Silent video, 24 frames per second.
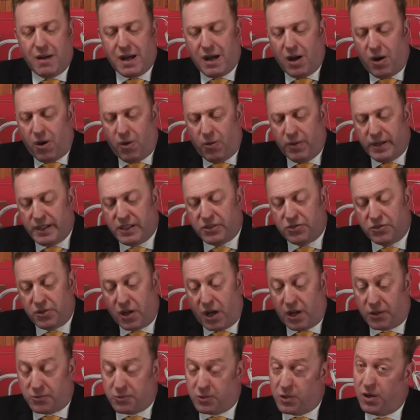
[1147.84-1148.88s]
Mao is
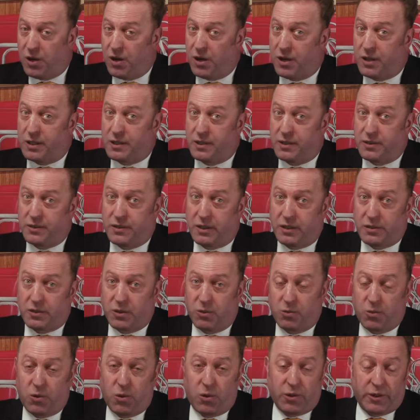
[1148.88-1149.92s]
not wrong that
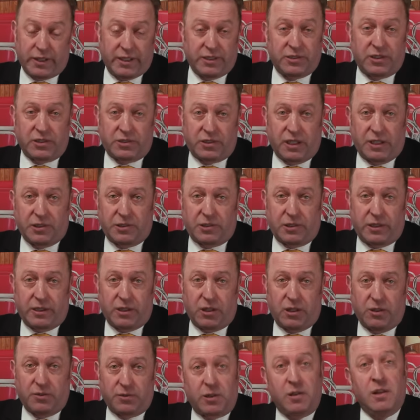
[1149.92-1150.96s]
the war is
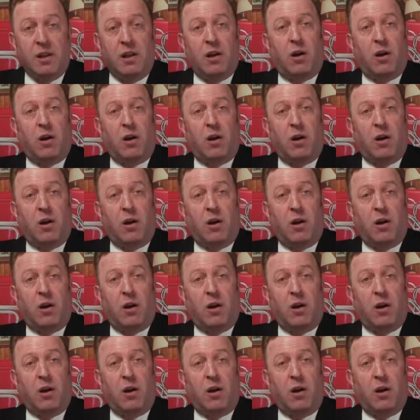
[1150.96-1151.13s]
essentially over,